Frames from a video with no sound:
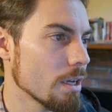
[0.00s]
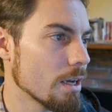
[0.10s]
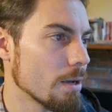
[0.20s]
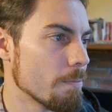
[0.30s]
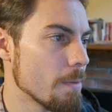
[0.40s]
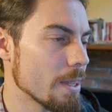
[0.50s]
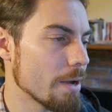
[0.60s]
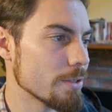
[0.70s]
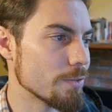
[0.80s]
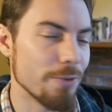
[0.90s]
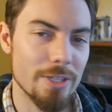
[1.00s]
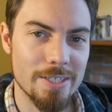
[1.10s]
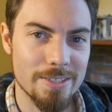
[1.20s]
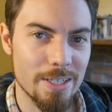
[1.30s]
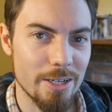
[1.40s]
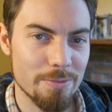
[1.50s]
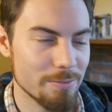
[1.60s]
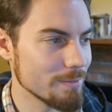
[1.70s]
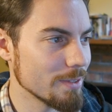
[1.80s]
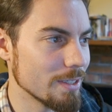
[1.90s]
And that was fiddly to set
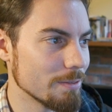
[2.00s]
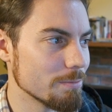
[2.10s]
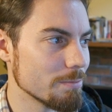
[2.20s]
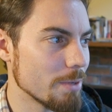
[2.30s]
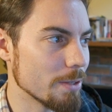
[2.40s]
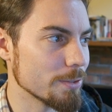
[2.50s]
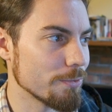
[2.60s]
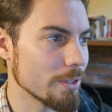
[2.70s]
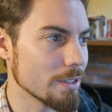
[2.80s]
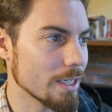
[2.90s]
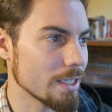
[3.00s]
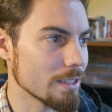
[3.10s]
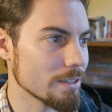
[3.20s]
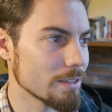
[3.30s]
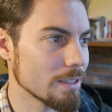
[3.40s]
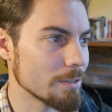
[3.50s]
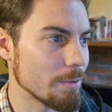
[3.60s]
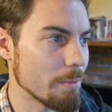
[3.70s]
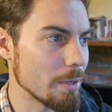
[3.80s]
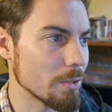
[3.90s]
up, but it was fun, like
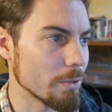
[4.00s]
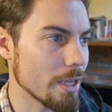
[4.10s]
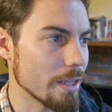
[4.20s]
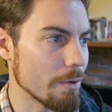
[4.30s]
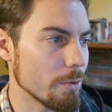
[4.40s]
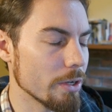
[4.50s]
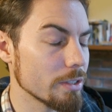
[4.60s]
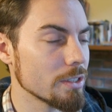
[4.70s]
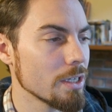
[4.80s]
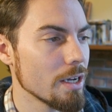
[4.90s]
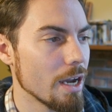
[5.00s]
experimenting with how that works.